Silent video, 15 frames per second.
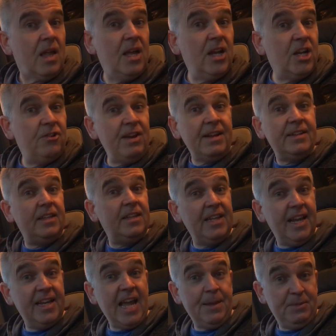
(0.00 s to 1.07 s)
And corrected the
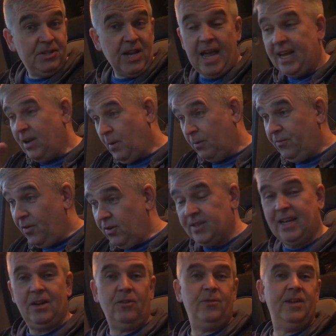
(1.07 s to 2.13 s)
DNA mistake and went, fuck
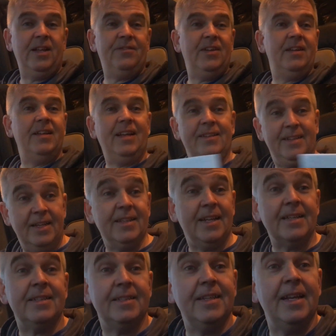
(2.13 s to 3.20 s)
that off. And
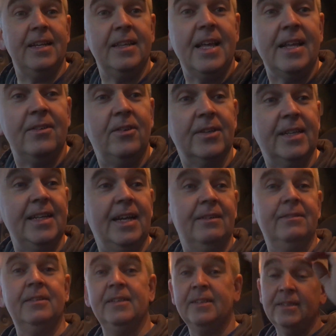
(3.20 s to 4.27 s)
that's the end of that, like, you
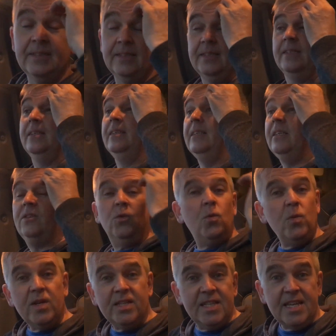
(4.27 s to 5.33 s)
know. There's
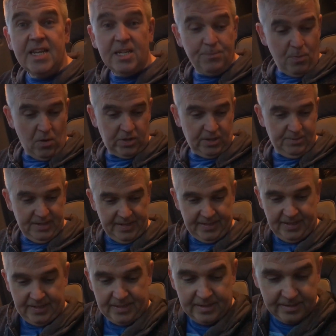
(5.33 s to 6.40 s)
always these
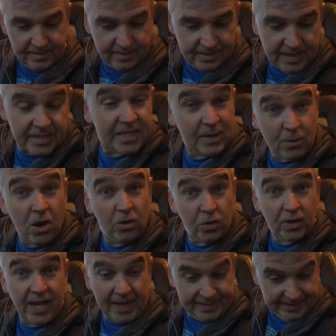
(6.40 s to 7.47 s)
possibilities. That's how I
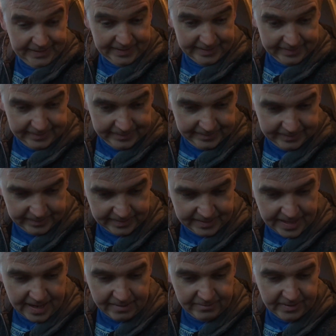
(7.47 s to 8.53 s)
look at it.
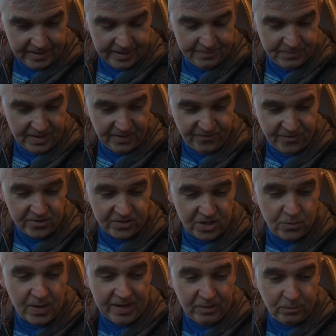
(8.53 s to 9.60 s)
So, if I
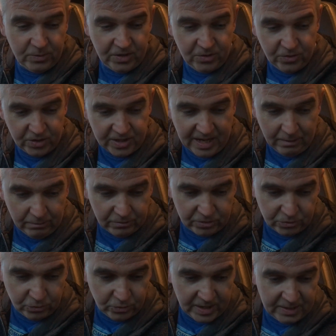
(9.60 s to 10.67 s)
do end up with another cold
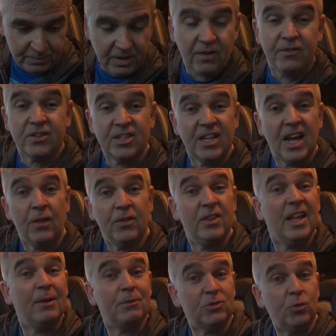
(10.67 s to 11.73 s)
sore, then we obviously know that
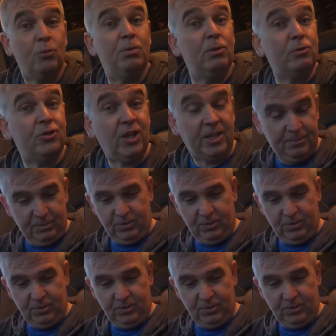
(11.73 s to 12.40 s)
that was all bullshit.